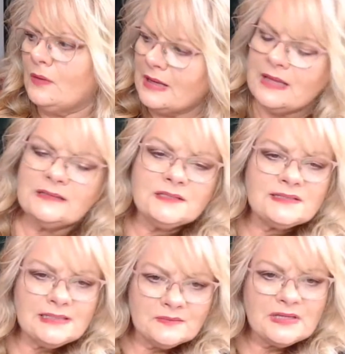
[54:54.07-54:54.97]
It
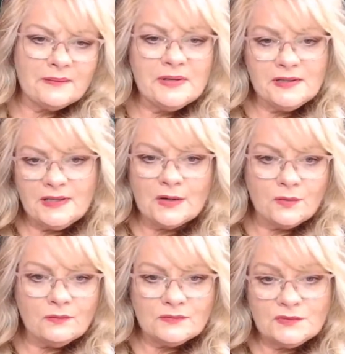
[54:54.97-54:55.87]
just seems, I mean,
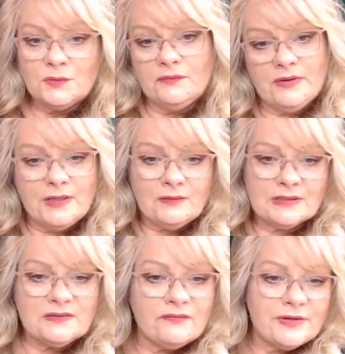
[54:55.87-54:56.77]
do a video,
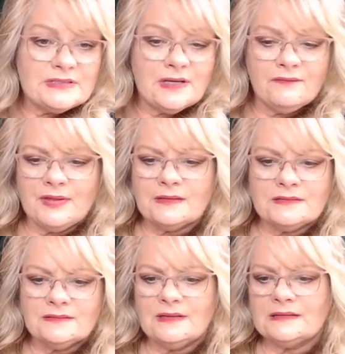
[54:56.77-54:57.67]
get some free stuff.
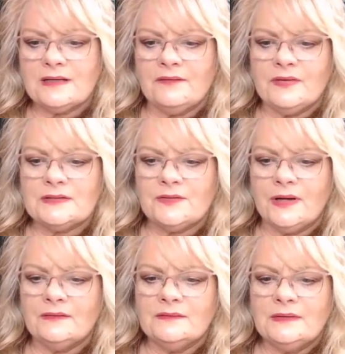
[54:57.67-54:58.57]
That's obvious, right?